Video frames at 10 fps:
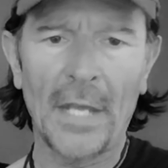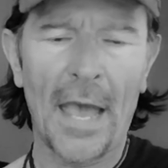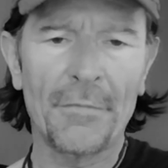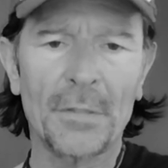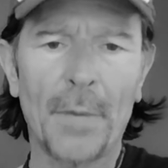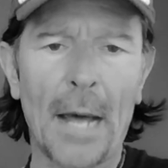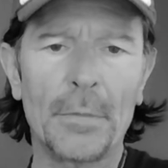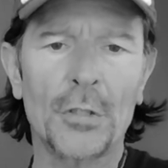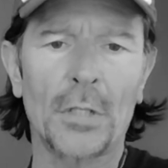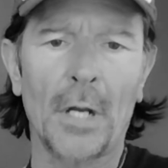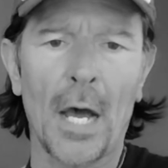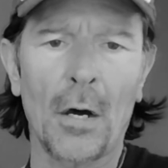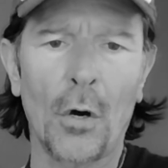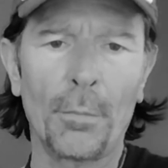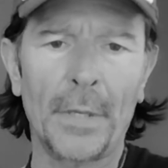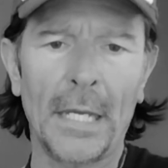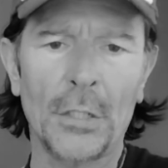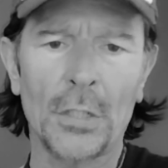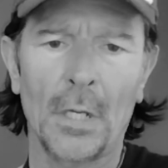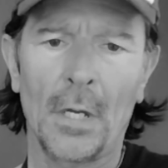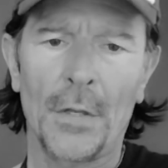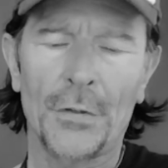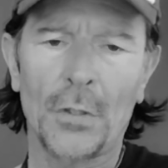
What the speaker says: and we have it published on our homepage.